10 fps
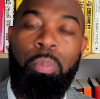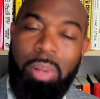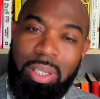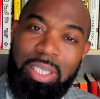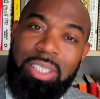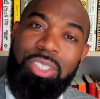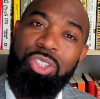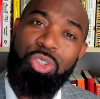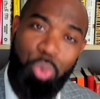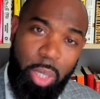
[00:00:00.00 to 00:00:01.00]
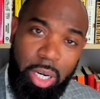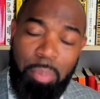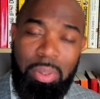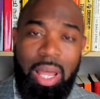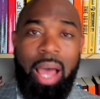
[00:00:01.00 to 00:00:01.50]
police straight up
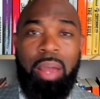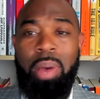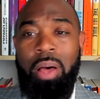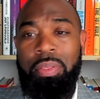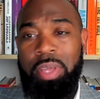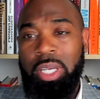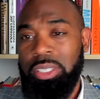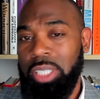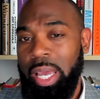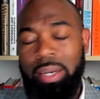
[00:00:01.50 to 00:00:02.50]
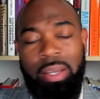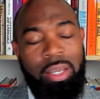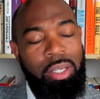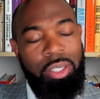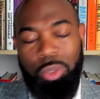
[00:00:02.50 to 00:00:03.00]
lie about things, and
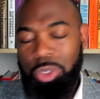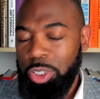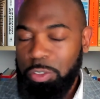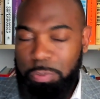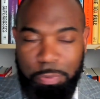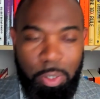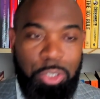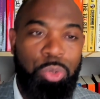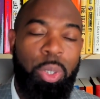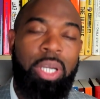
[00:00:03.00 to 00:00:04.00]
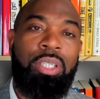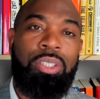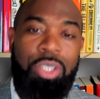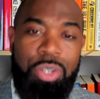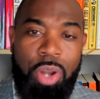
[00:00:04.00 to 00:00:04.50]
it's just frustrating
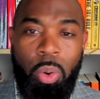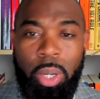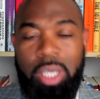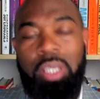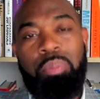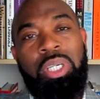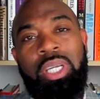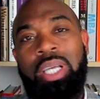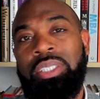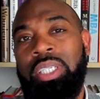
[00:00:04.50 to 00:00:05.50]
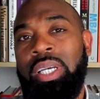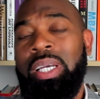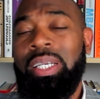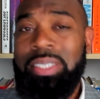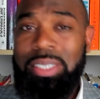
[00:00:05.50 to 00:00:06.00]
to no end because
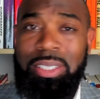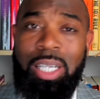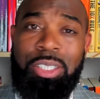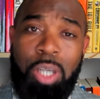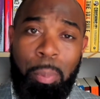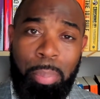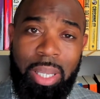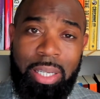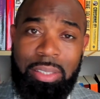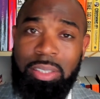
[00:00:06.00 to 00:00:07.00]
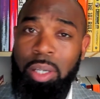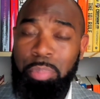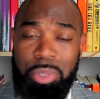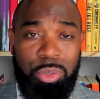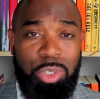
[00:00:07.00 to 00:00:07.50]
it's such a blatant
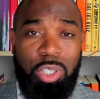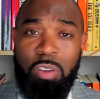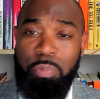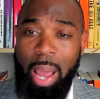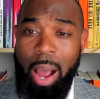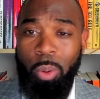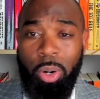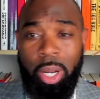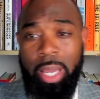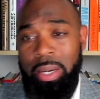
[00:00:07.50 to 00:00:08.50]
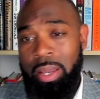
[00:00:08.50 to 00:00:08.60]
abuse of power, and